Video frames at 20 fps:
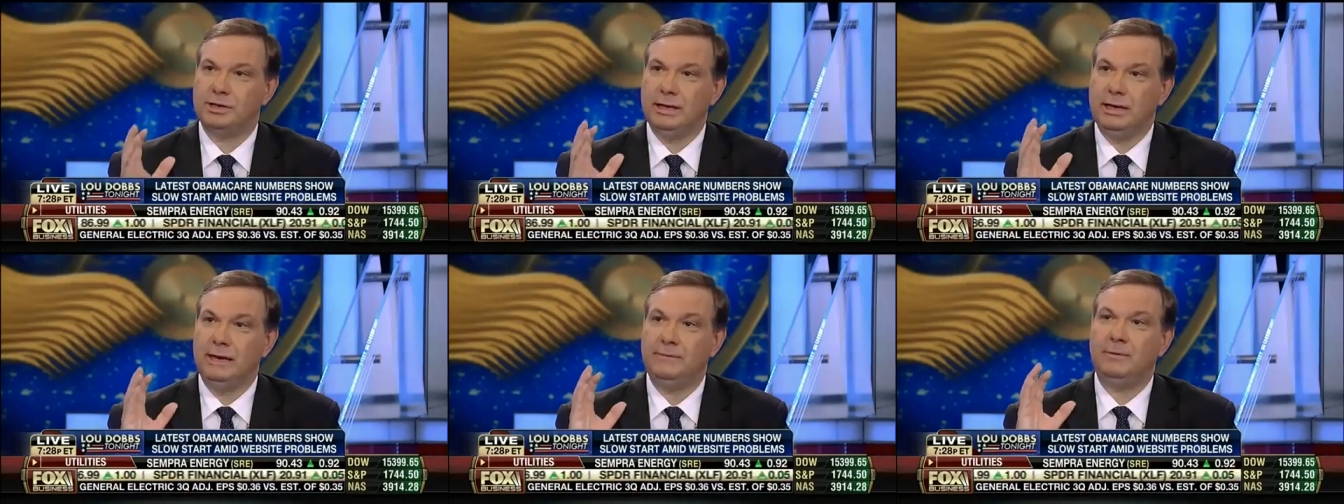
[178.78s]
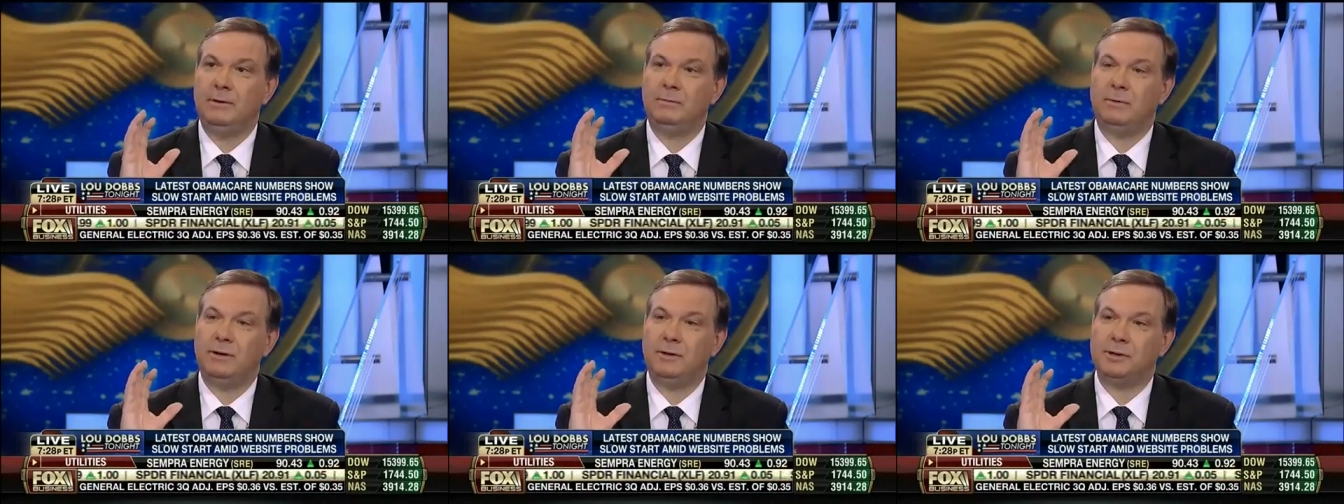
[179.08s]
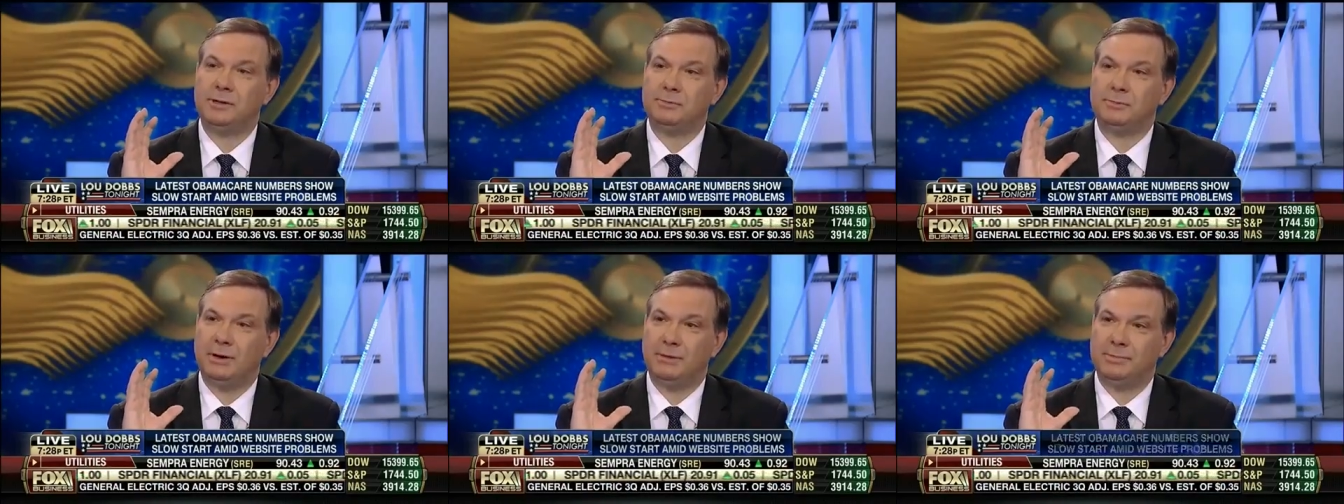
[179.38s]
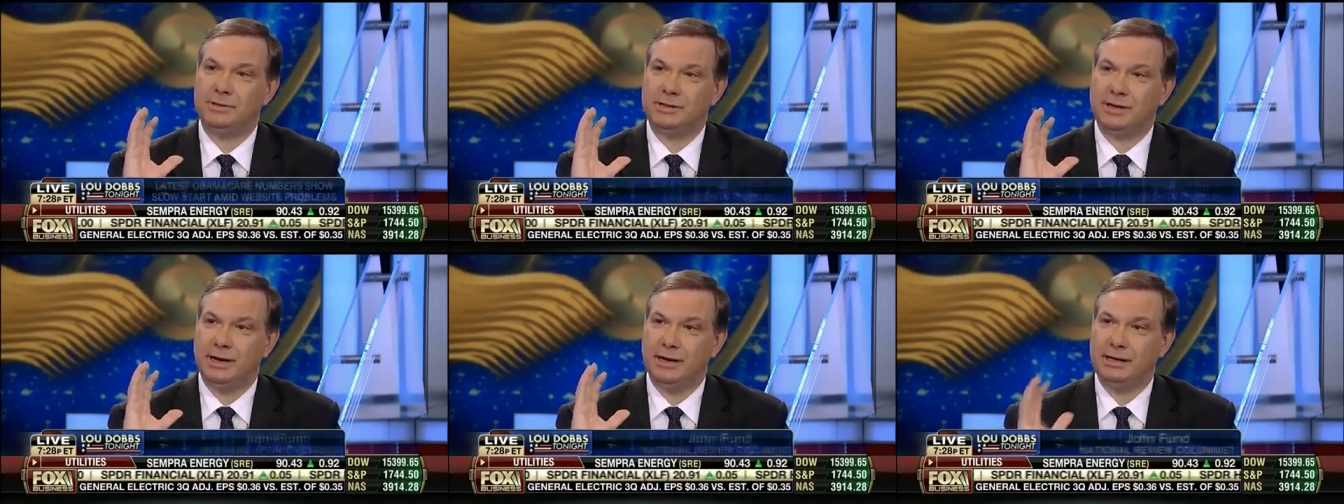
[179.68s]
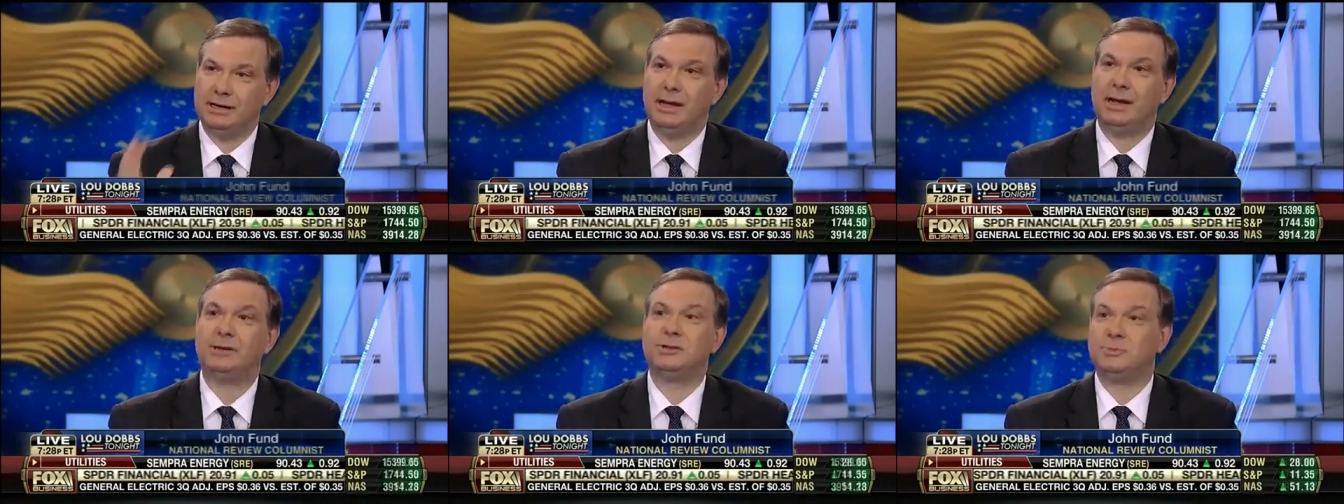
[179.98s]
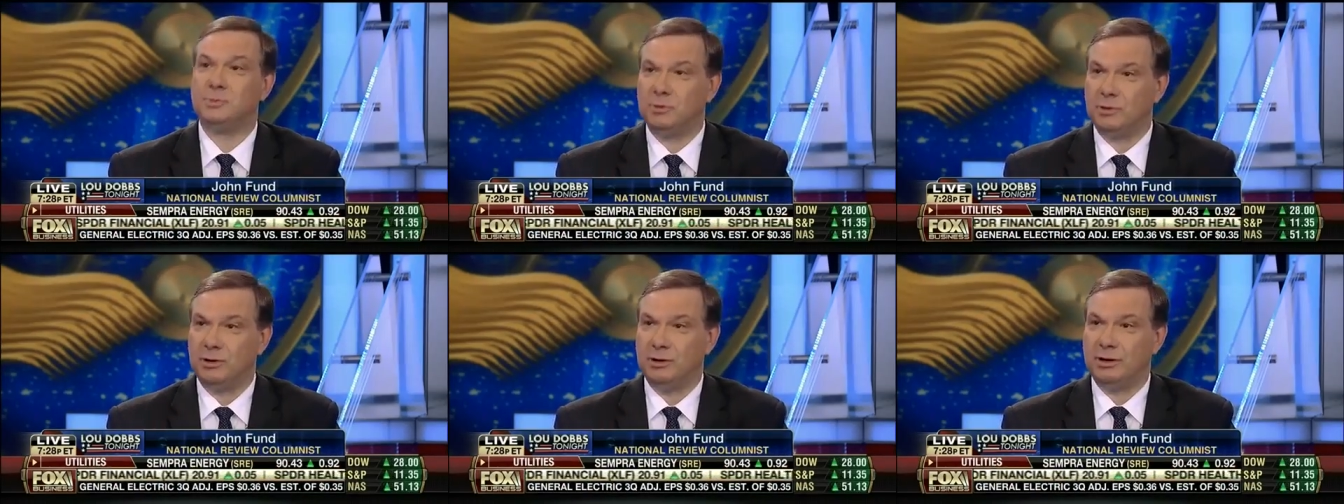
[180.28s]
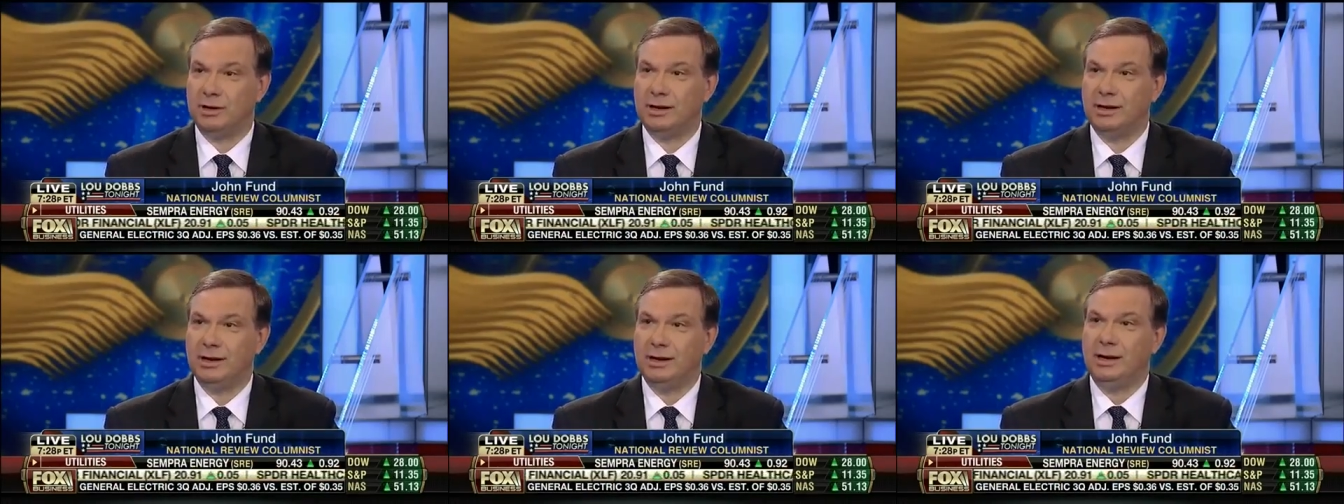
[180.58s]
even when this website does
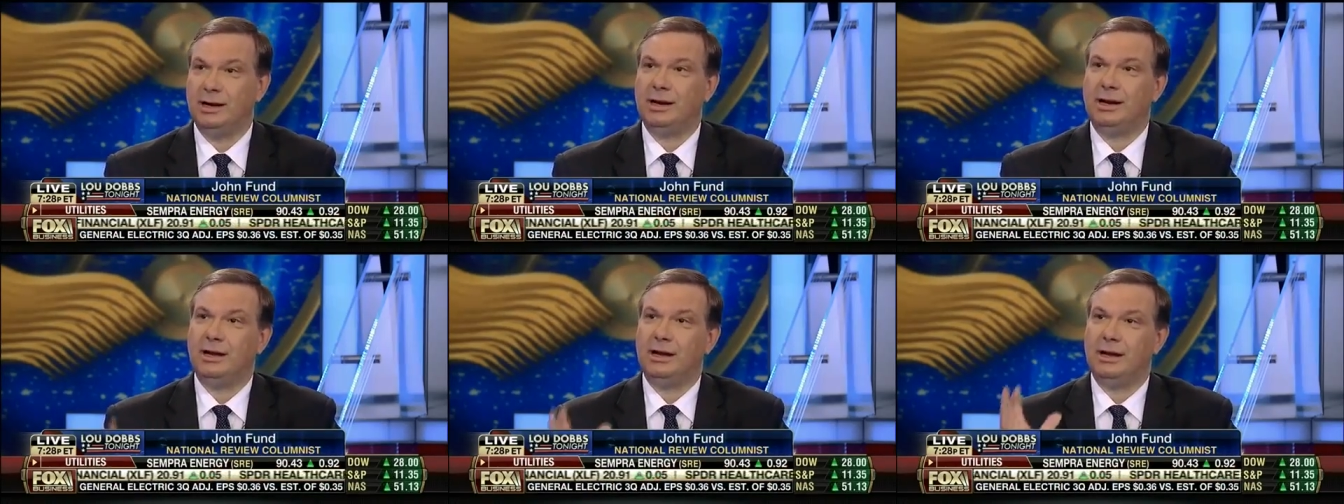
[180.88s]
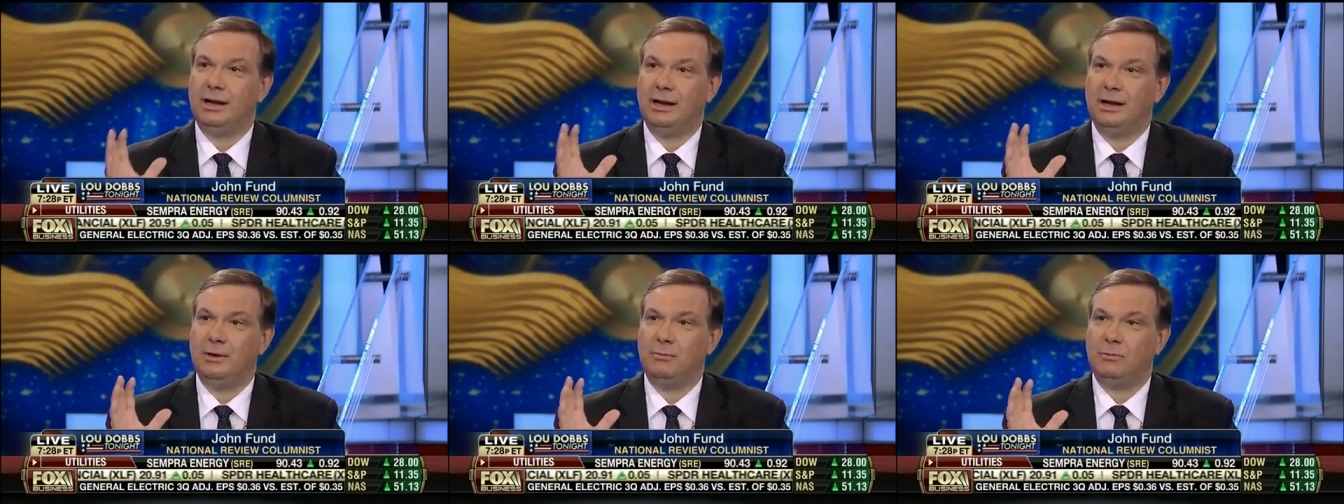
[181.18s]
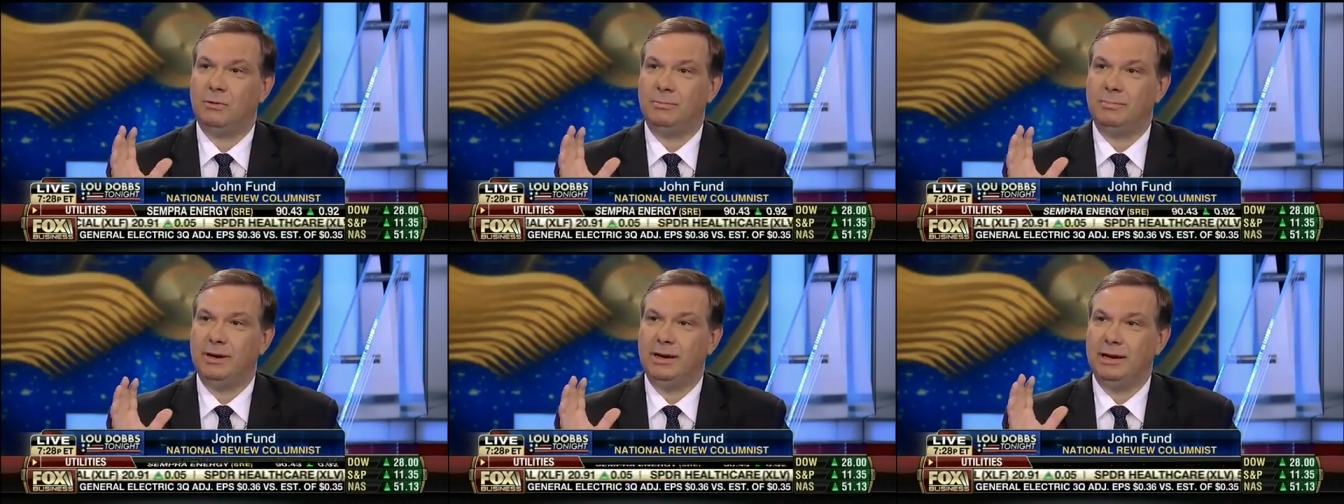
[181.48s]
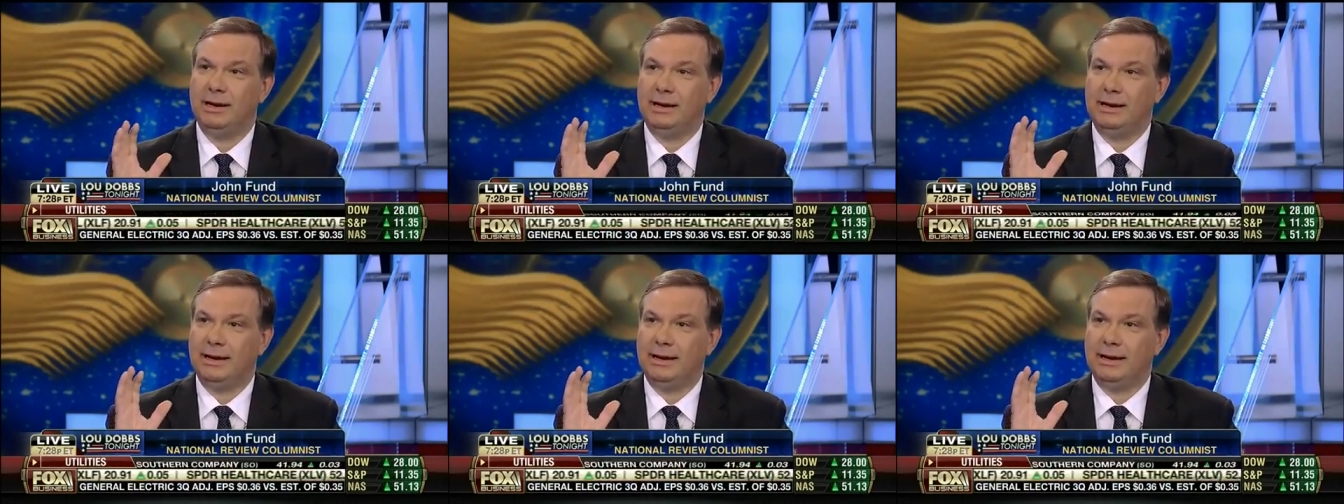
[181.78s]
work, it will be an